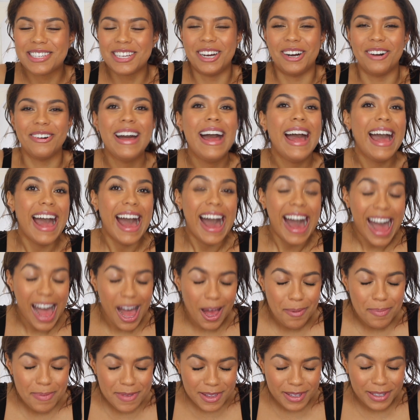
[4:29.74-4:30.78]
So
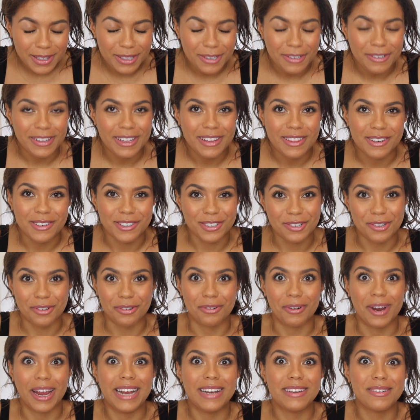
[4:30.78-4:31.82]
absolutely there's
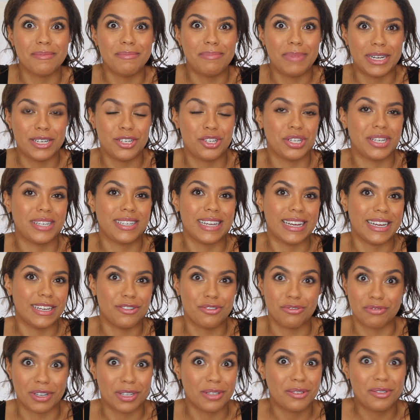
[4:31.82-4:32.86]
great budget
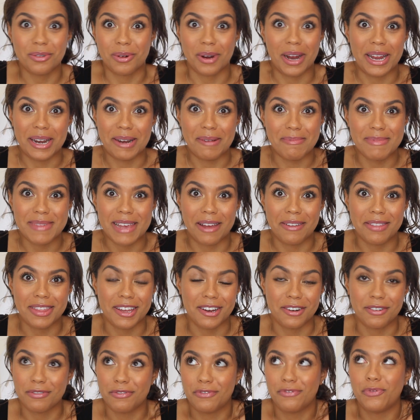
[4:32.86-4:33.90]
and drugstore items out
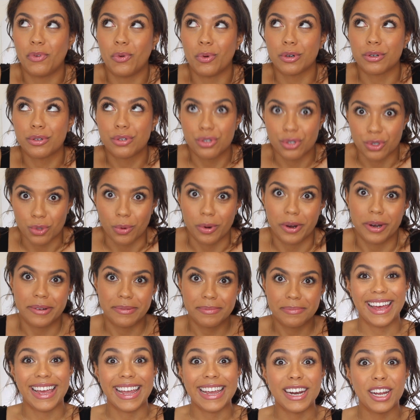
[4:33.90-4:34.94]
there for sure.
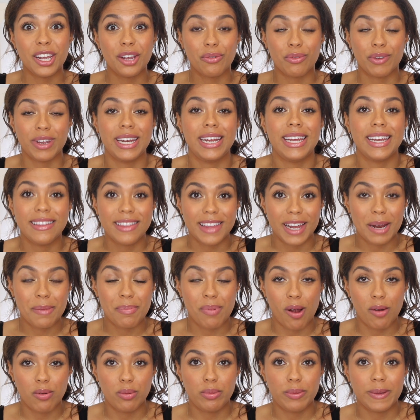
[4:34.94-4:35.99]
An ingredient that I
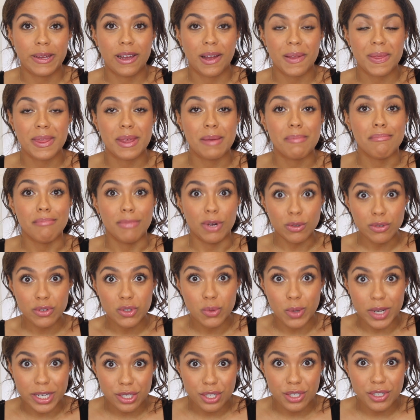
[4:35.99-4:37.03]
probably got the
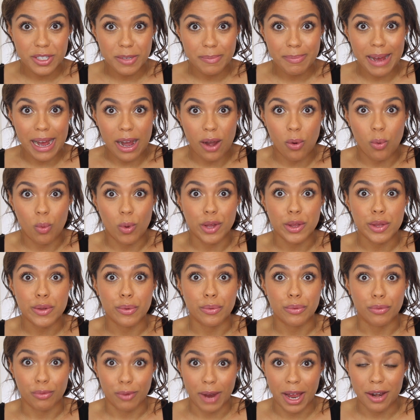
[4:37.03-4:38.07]
most questions about was
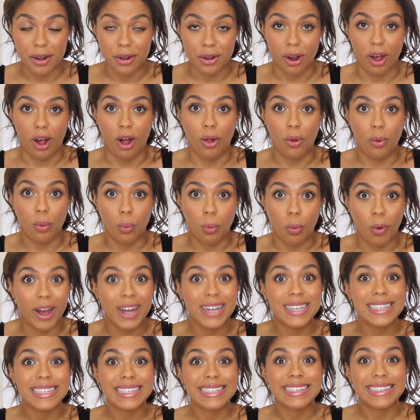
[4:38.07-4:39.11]
retinol.
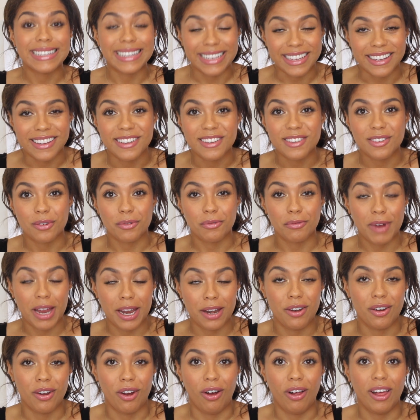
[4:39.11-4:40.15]
What is
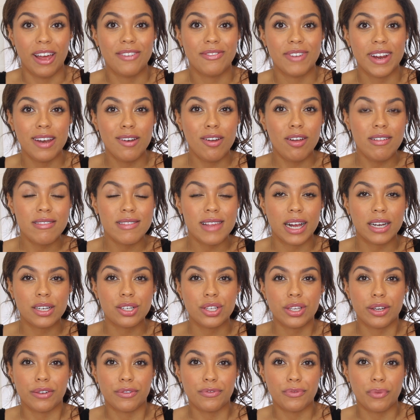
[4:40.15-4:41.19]
retinol? And retinol is
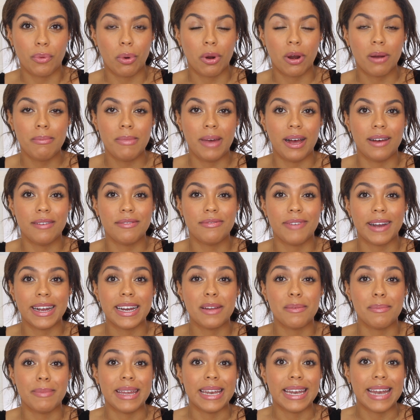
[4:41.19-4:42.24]
actually a form of
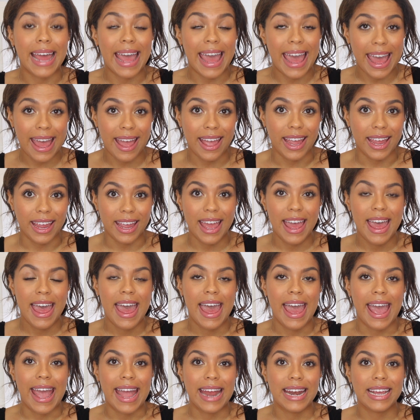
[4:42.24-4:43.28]
vitamin A
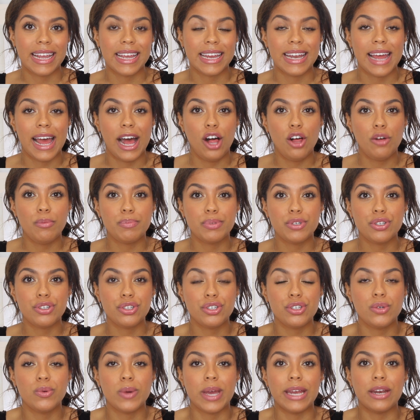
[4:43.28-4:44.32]
and it can help
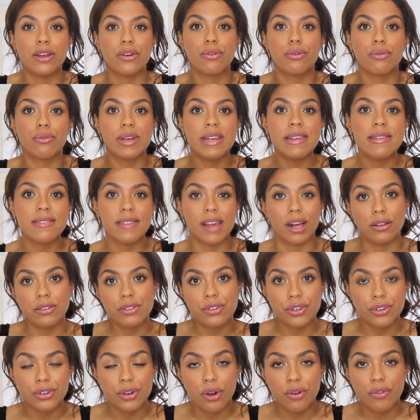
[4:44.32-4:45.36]
to increase cell
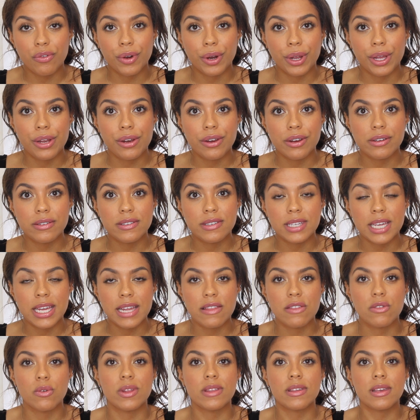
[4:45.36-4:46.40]
turnover in your
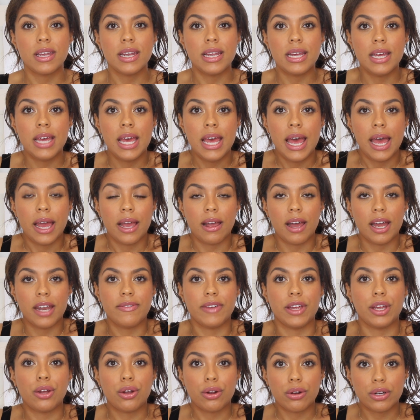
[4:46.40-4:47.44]
skin. So it's gonna kind
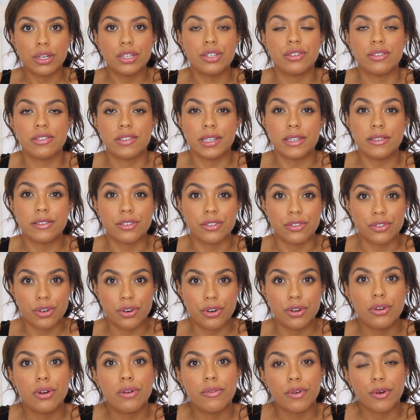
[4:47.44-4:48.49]
of encourage your cells to
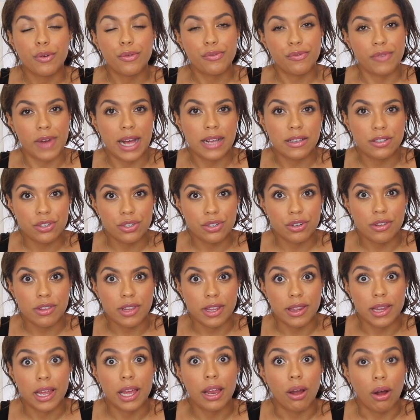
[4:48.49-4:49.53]
turn over faster
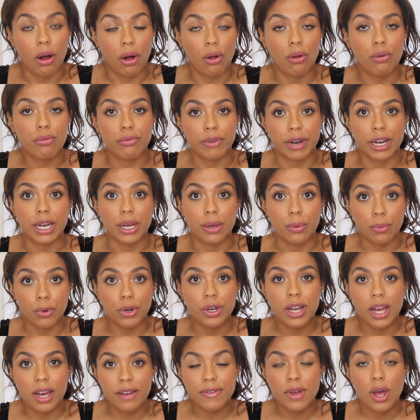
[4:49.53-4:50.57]
than they already
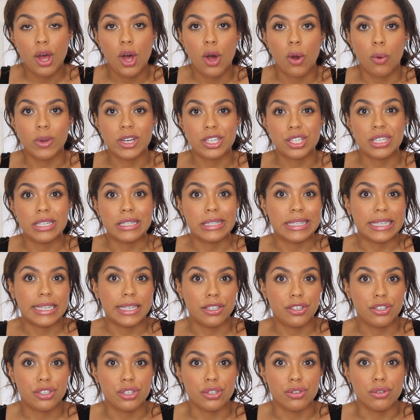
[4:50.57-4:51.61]
would have, which can
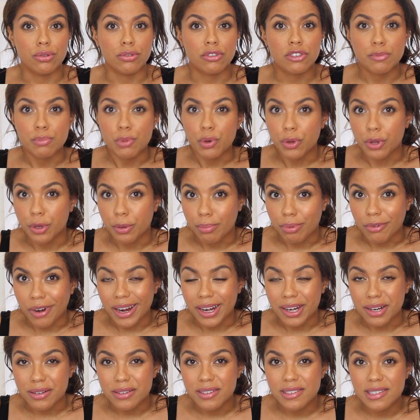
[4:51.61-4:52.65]
lead to smoother,
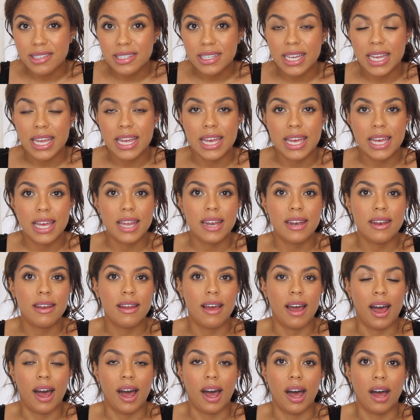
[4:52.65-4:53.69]
brighter skin,
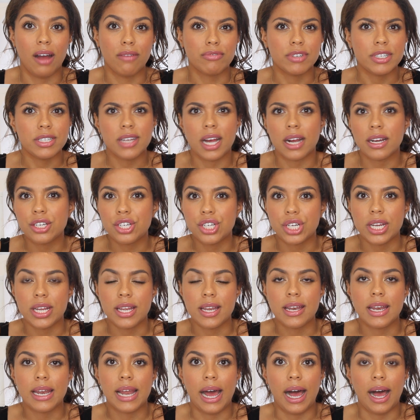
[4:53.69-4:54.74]
uh, a
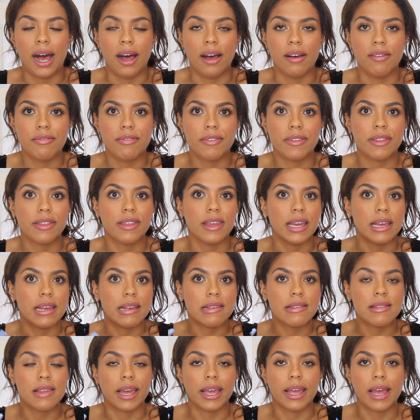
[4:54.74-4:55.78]
reduction of
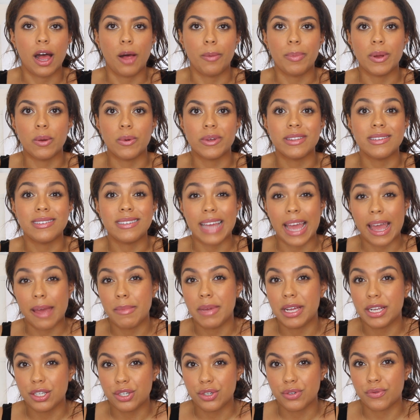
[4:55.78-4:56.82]
things like helping with
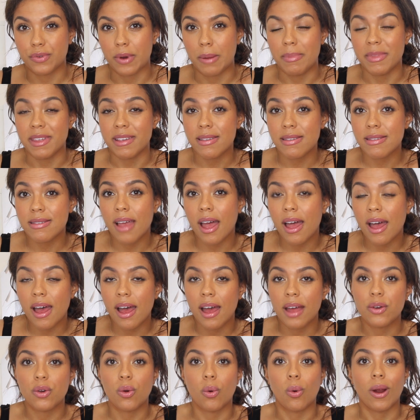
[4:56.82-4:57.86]
damage from the
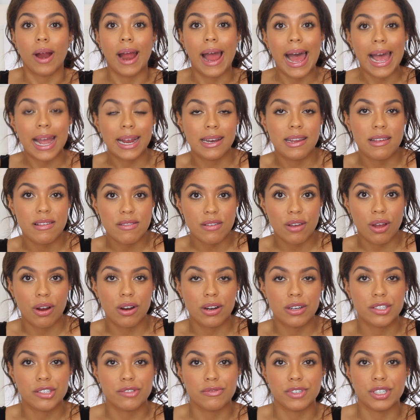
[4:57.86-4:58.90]
sun or acne
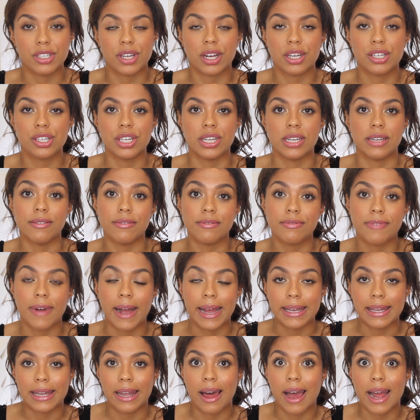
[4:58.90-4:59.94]
scars, a reduction in
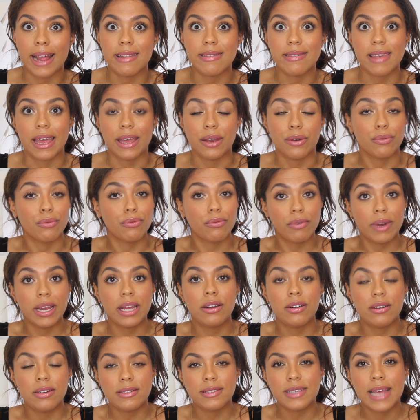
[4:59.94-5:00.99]
fine lines and
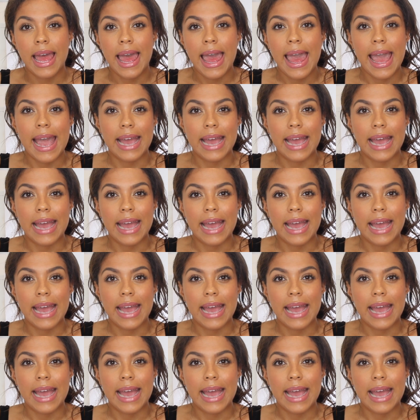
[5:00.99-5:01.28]
wrinkles.